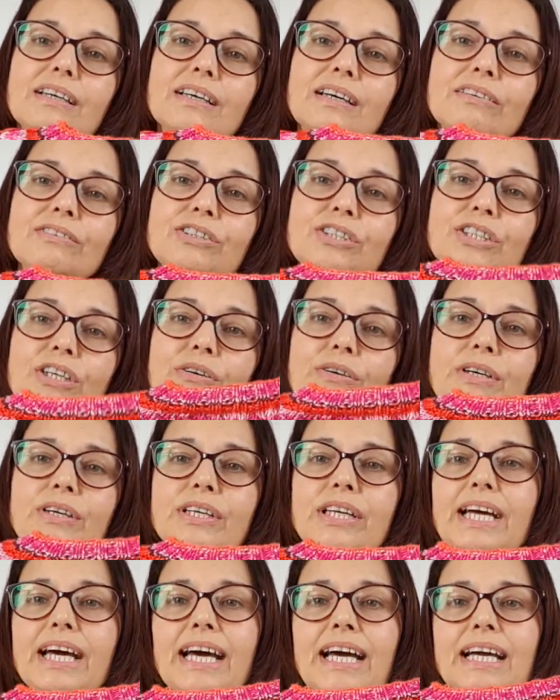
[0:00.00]
I'll show it
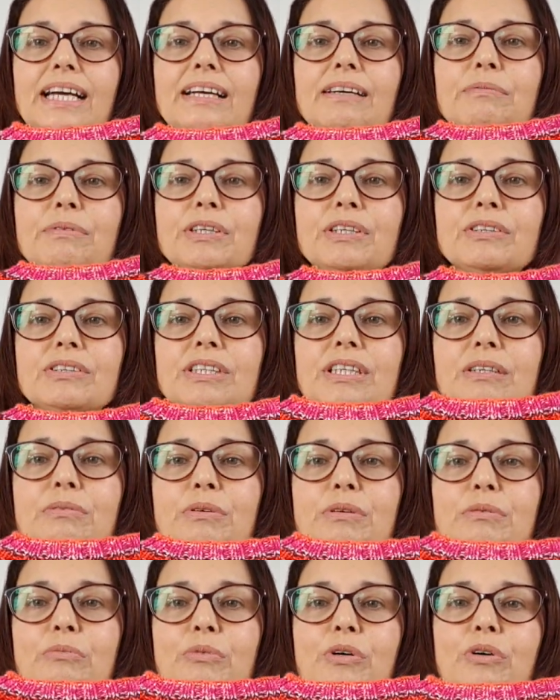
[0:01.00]
on a hanger because it'll
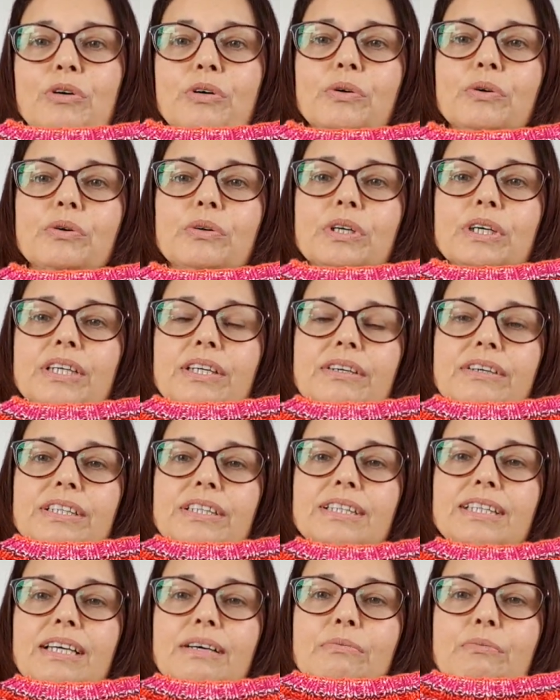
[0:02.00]
be more
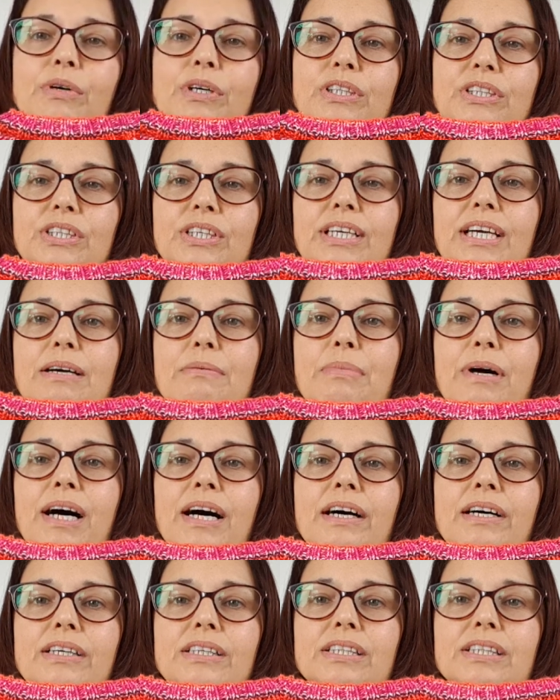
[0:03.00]
organised then once I get
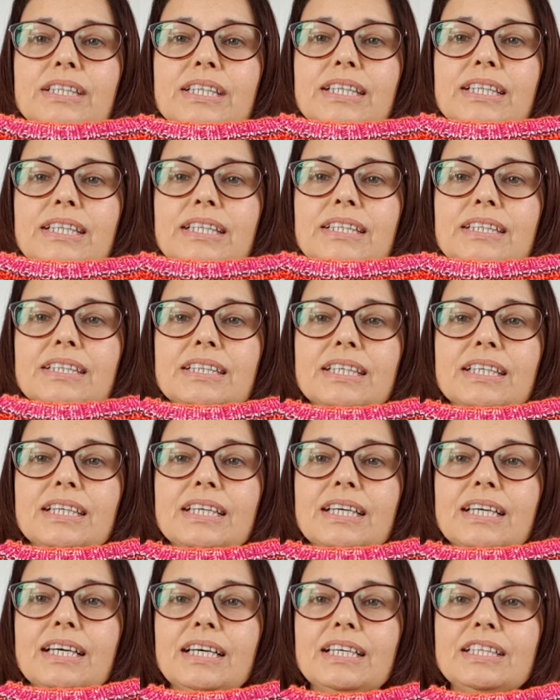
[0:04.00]
past these
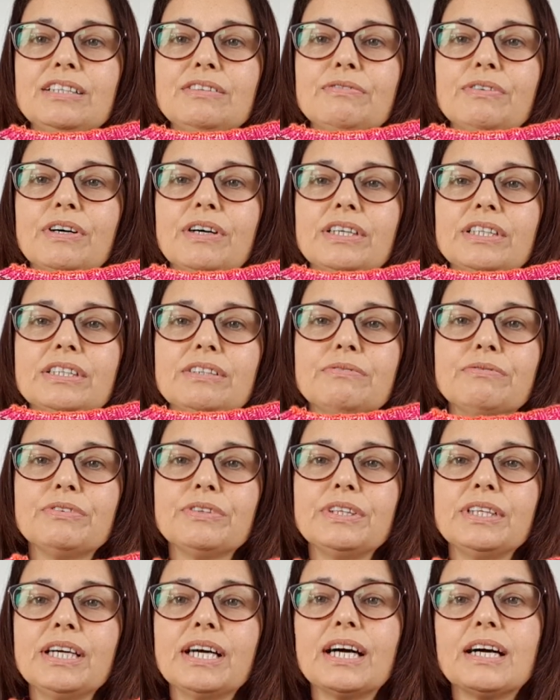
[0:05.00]
dividing for
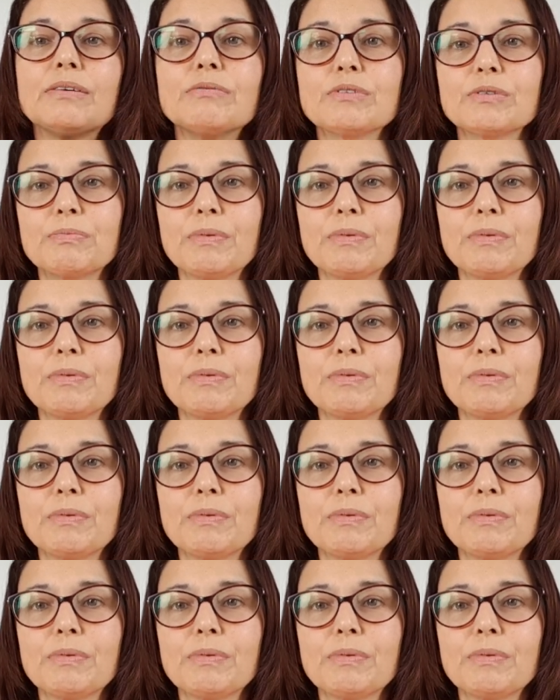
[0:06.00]
the arms.